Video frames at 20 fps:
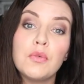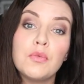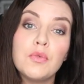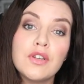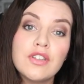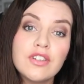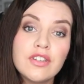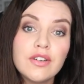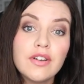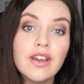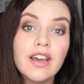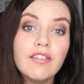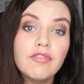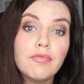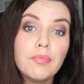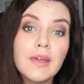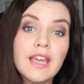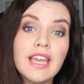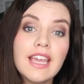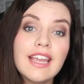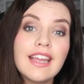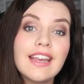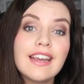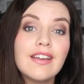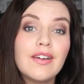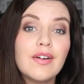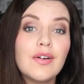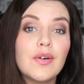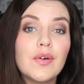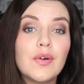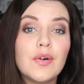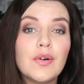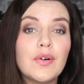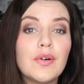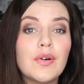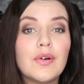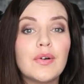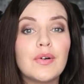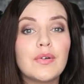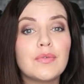would you have been,
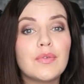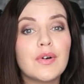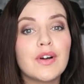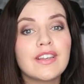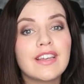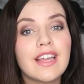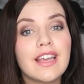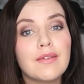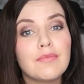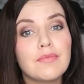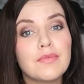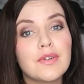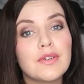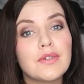or what name